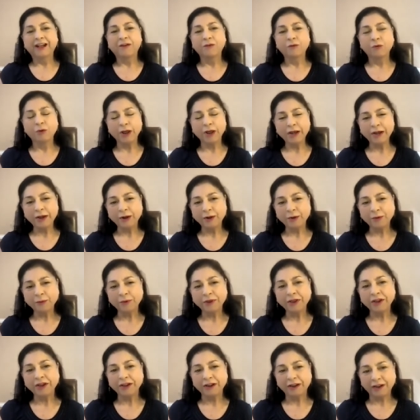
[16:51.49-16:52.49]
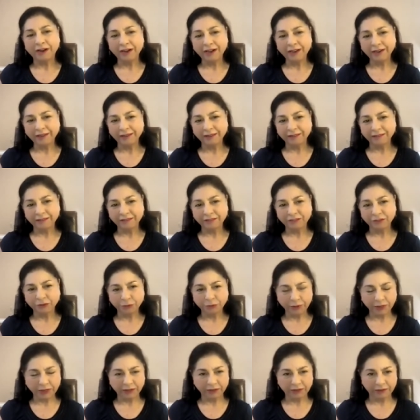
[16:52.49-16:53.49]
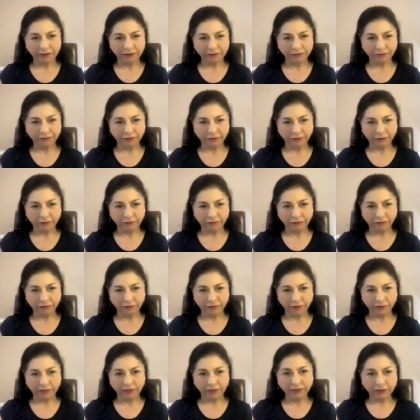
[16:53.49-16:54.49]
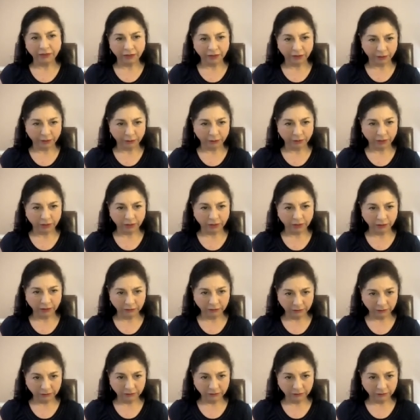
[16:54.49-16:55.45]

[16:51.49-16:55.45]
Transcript: what are we not doing enough of in yoga